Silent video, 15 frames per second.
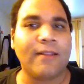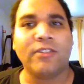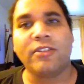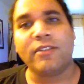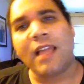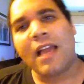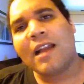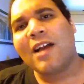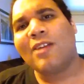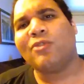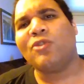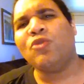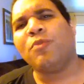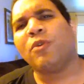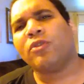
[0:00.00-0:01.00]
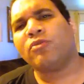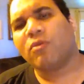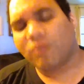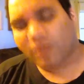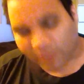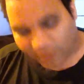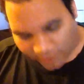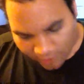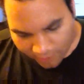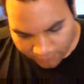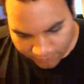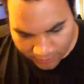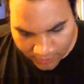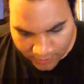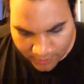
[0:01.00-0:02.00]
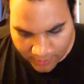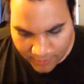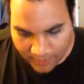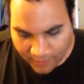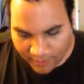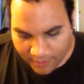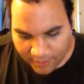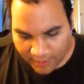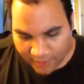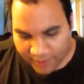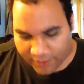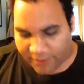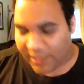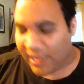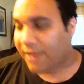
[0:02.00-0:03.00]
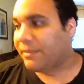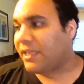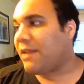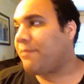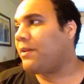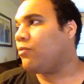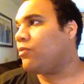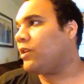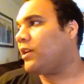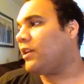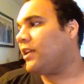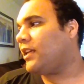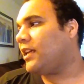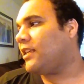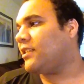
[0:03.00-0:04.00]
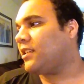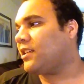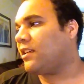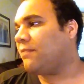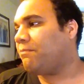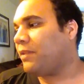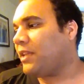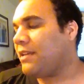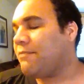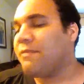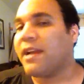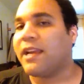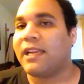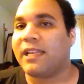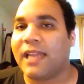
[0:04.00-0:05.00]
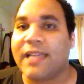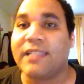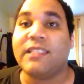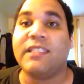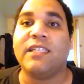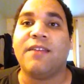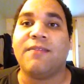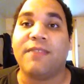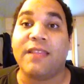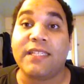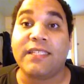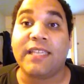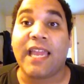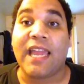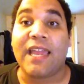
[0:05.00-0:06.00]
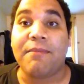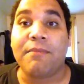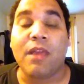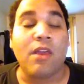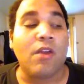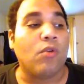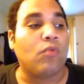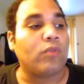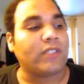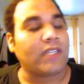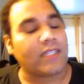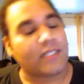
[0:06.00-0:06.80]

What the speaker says: So knock out two birds with one stone. Another game that I've been wanting to get to complete my collection of this game, which